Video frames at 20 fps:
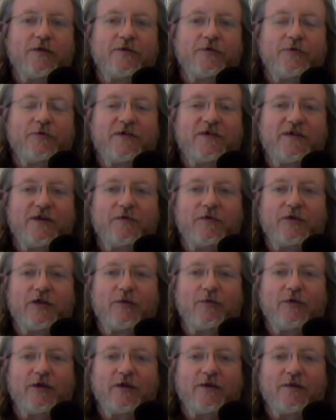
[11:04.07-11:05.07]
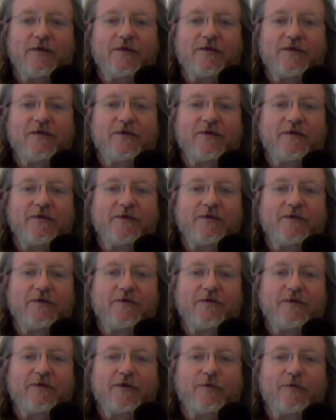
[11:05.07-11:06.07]
receive an email a
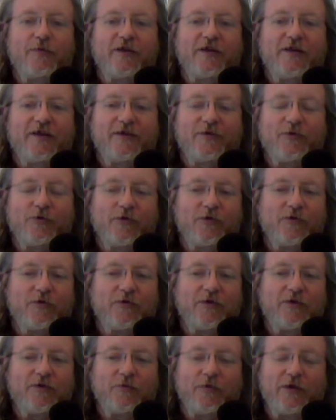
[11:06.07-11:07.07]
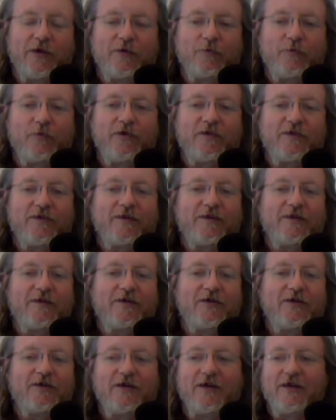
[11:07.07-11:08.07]
little bit later on during the week with
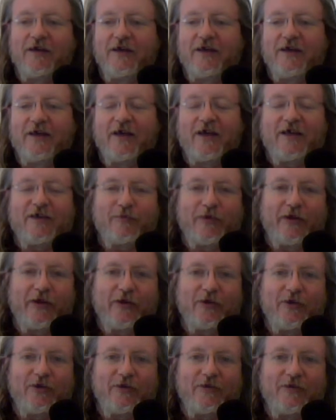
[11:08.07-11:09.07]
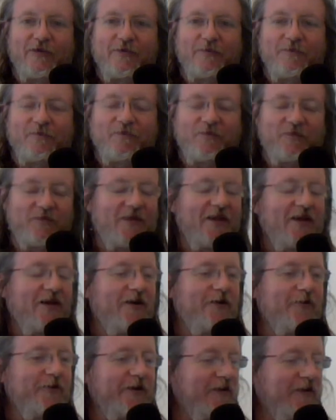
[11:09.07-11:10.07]
the explanations.
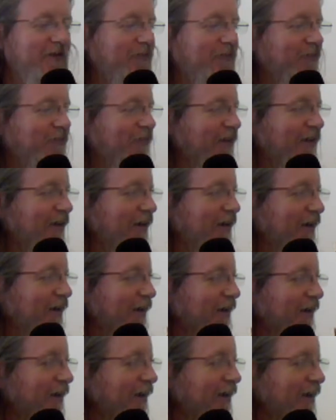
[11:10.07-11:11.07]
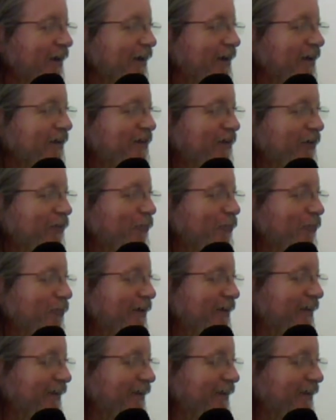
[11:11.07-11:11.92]
All right. So